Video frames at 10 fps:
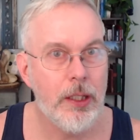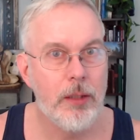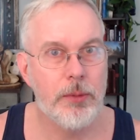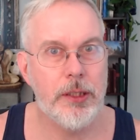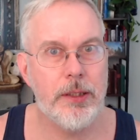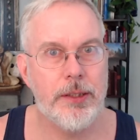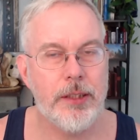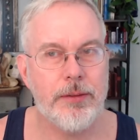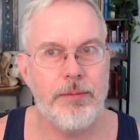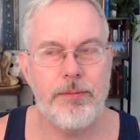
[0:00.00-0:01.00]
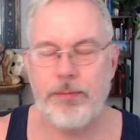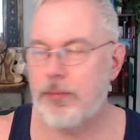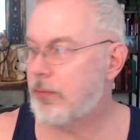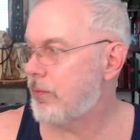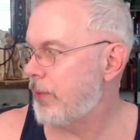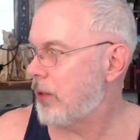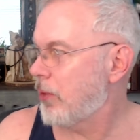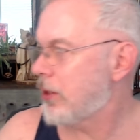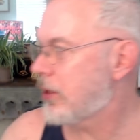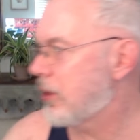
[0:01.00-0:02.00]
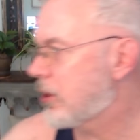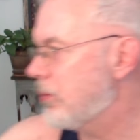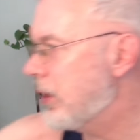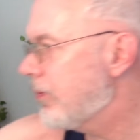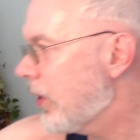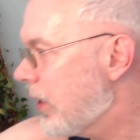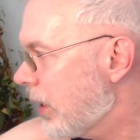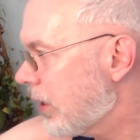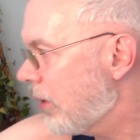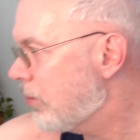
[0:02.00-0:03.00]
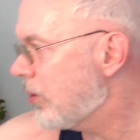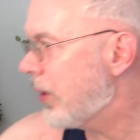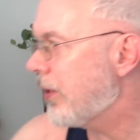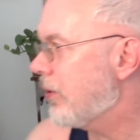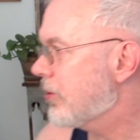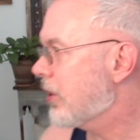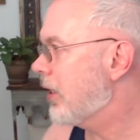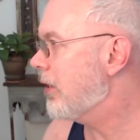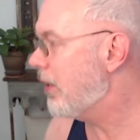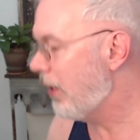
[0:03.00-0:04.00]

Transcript: But it doesn't make much sense to me. And I've got to blow my nose again.